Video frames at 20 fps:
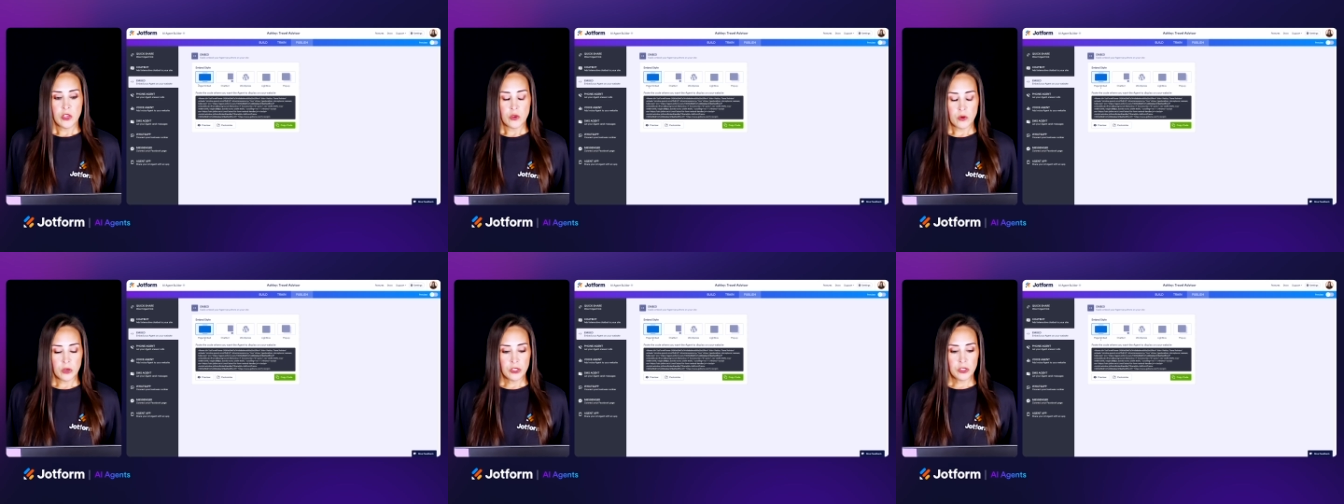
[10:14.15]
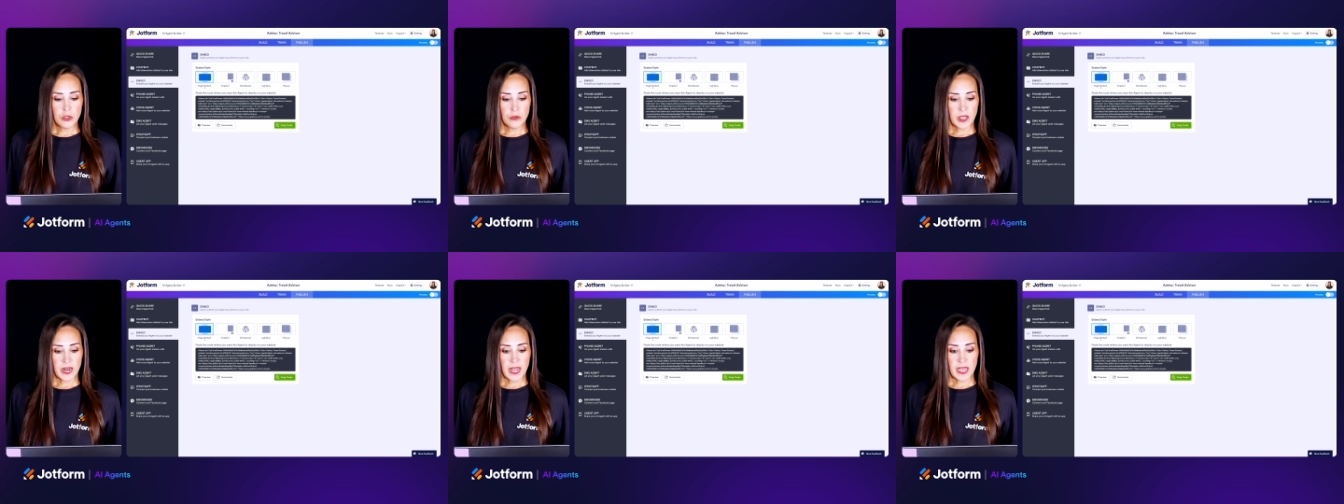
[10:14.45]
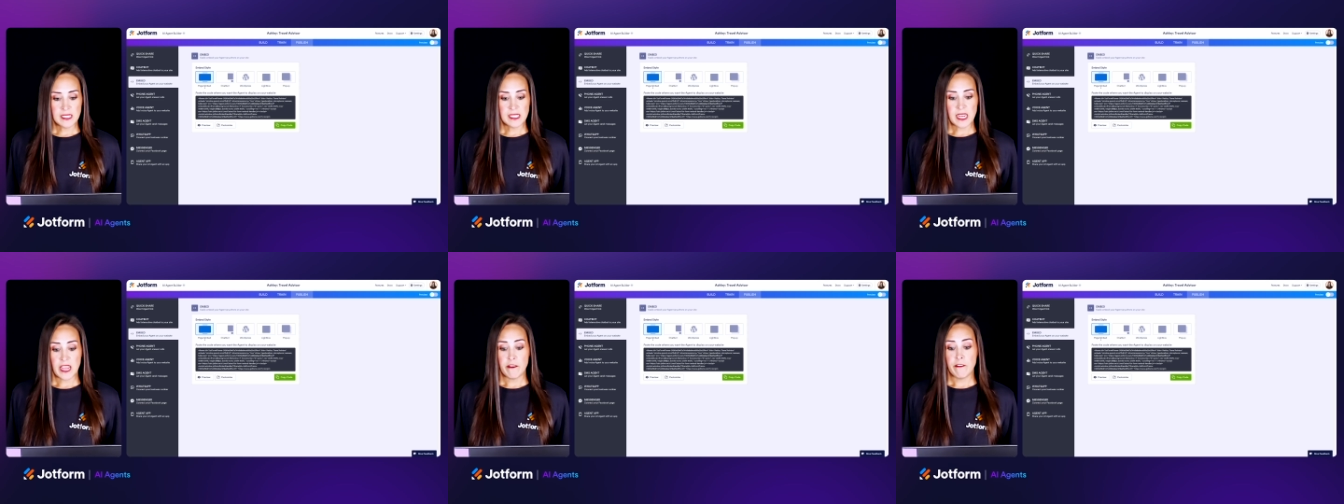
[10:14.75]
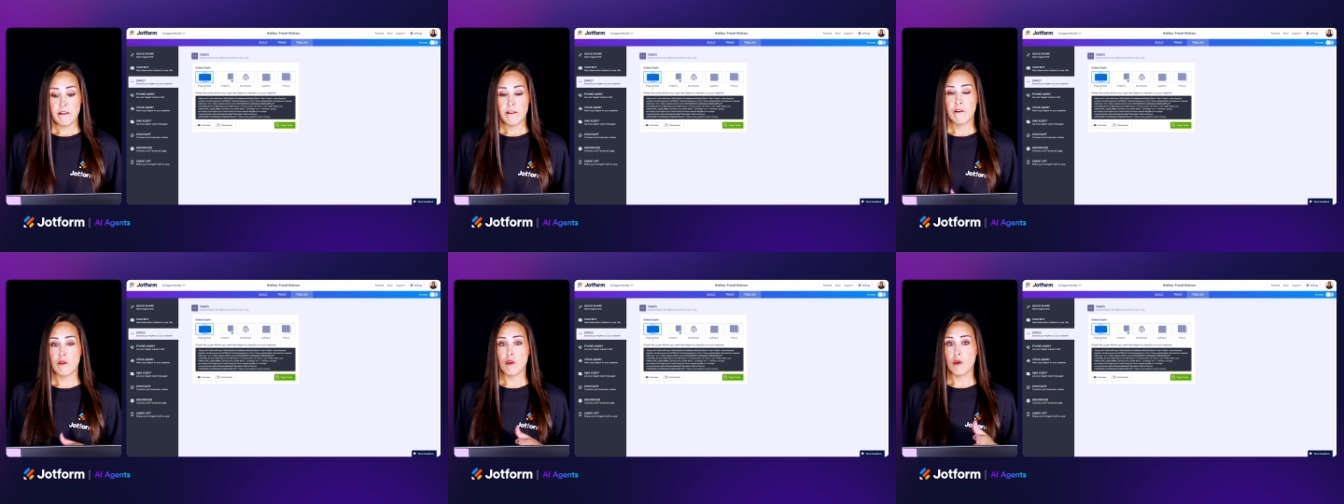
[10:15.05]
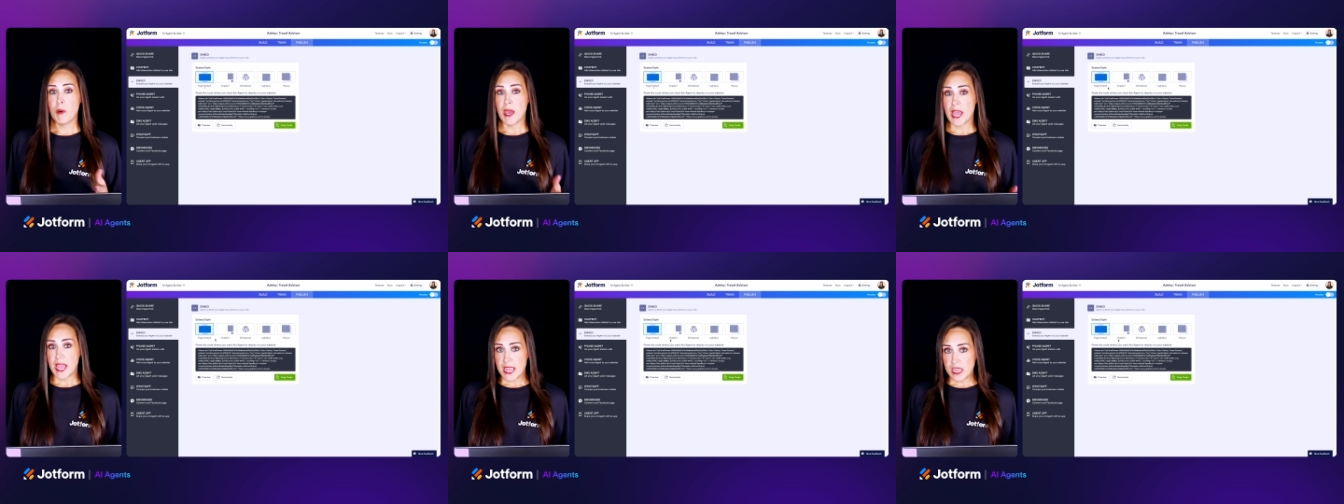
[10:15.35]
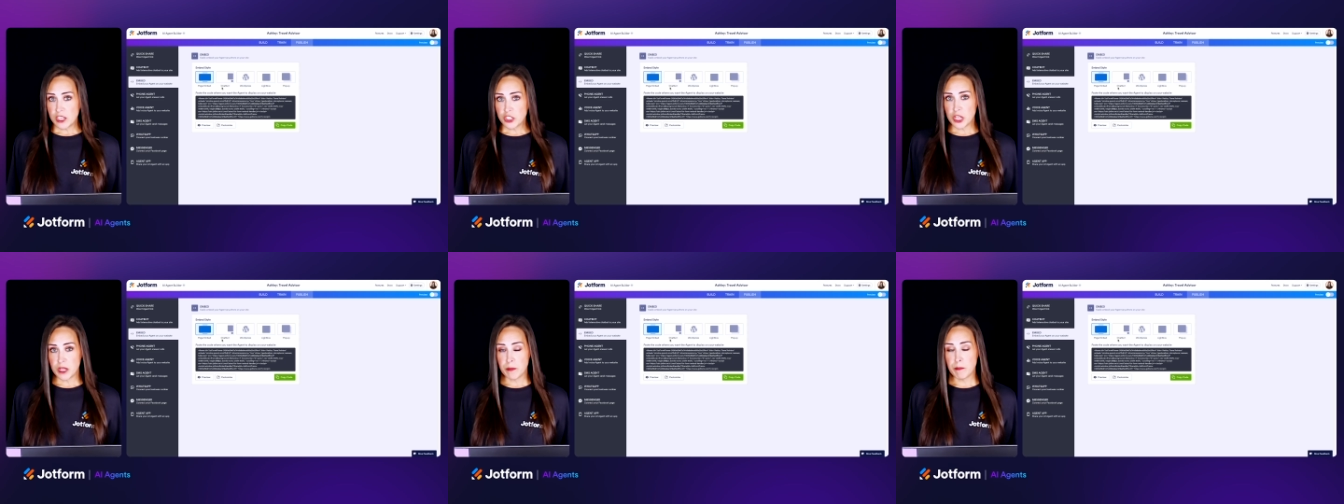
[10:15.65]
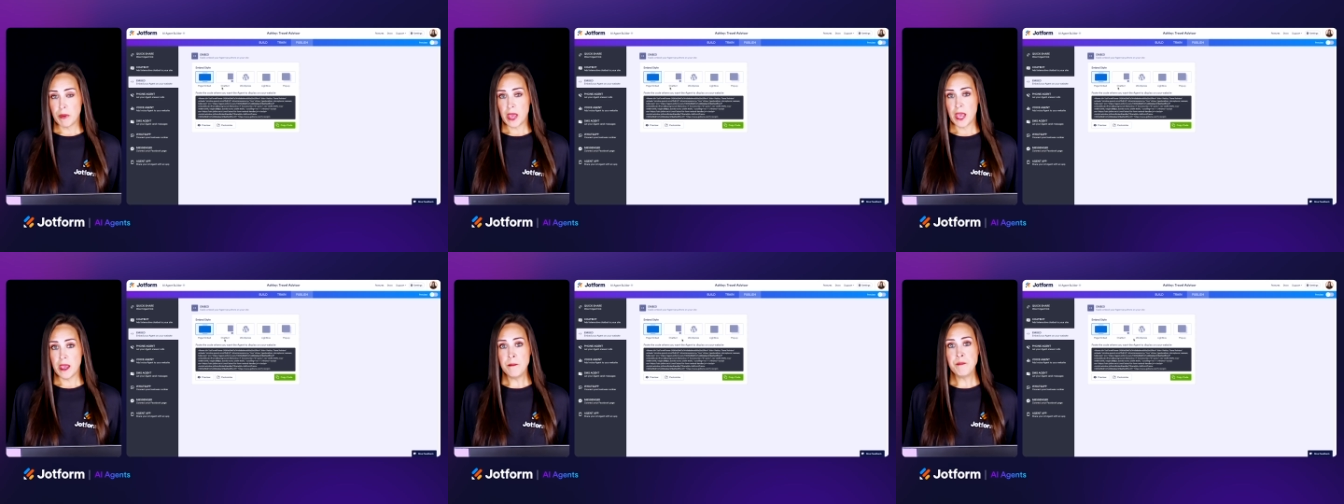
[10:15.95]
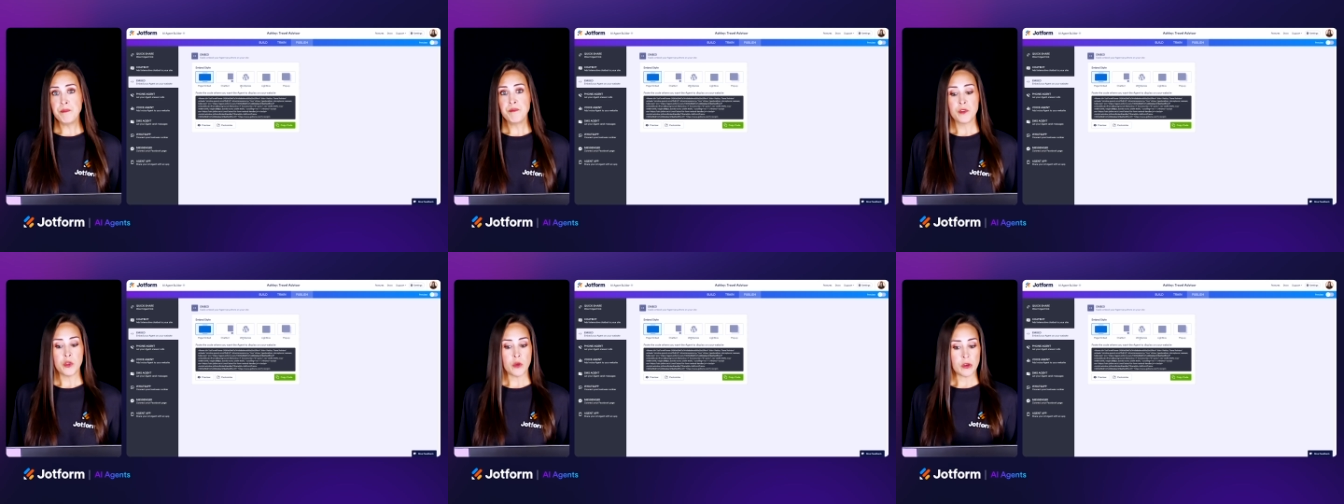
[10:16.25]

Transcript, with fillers: you can do that as a full page embed.